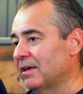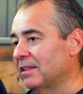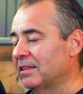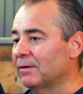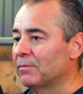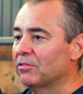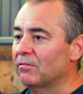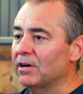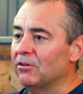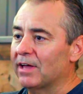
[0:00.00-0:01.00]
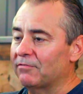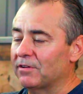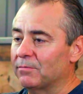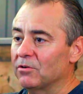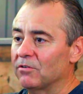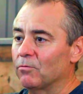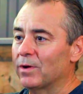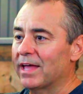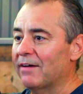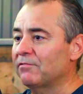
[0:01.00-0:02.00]
And then number three, you have to move.
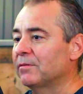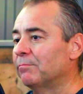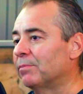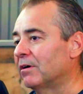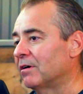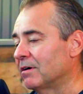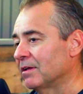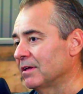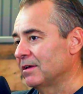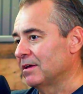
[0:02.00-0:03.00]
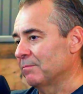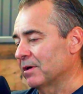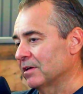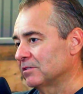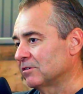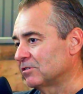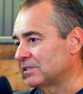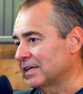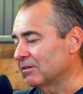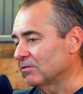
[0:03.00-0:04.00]
We have to burn, because there's
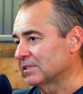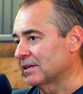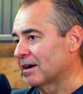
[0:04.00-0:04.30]
signals in